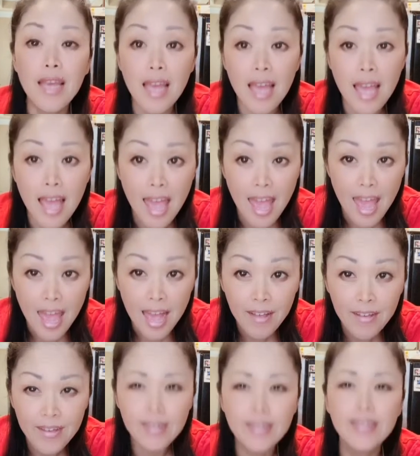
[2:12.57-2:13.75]
egg,
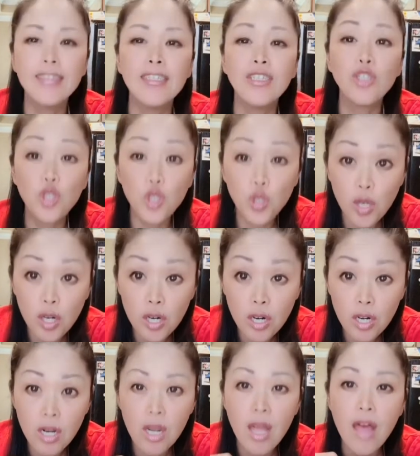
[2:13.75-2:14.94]
sugar,
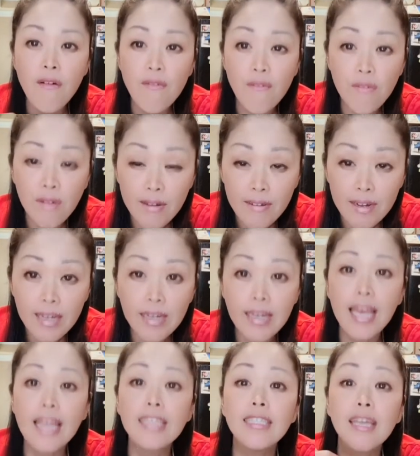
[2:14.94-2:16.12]
flour, and
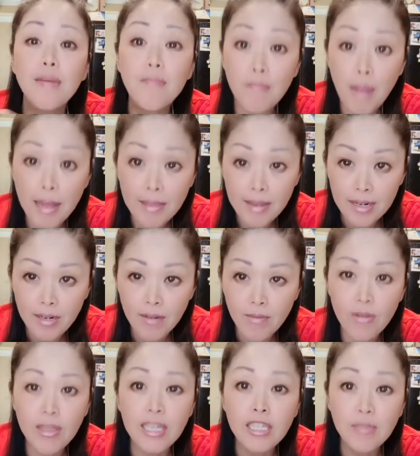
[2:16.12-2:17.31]
some butter for the
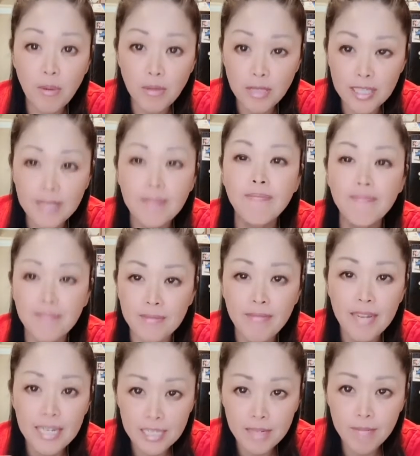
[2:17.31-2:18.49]
sponge. Very
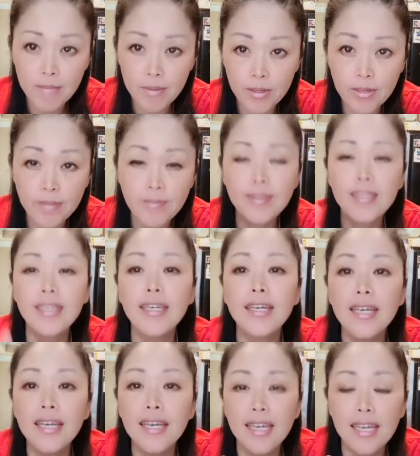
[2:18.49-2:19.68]
simple.
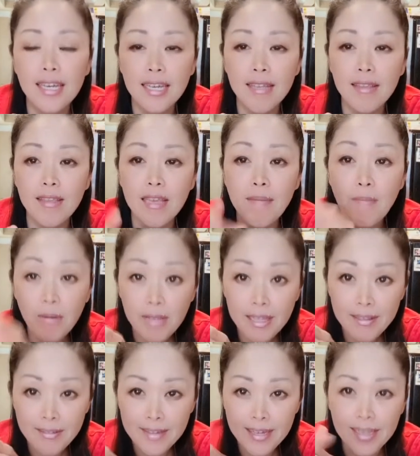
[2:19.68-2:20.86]
An important
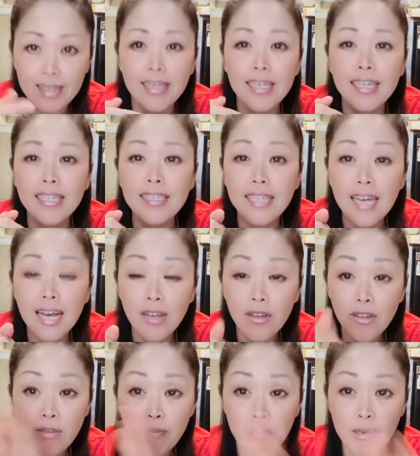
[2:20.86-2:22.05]
thing is a good
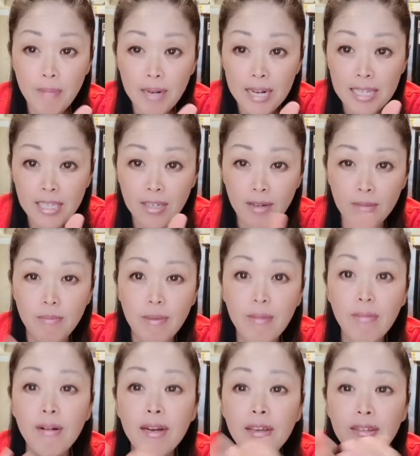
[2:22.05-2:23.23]
preparation. Before
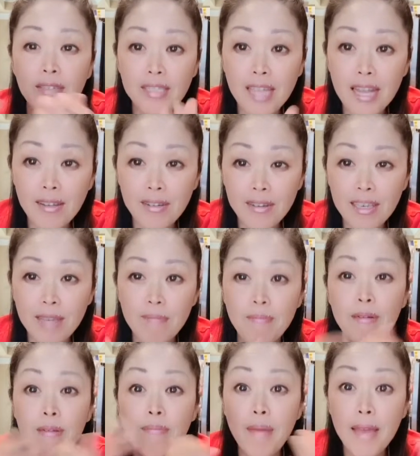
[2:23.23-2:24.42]
you start cooking,
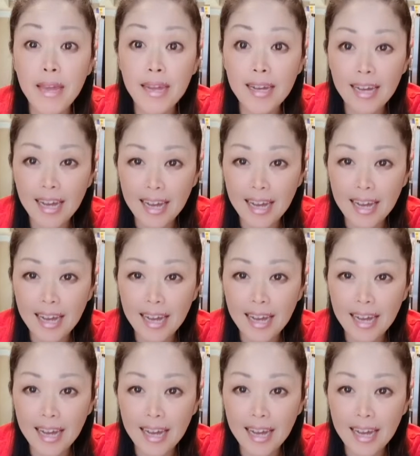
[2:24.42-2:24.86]
prepare uh,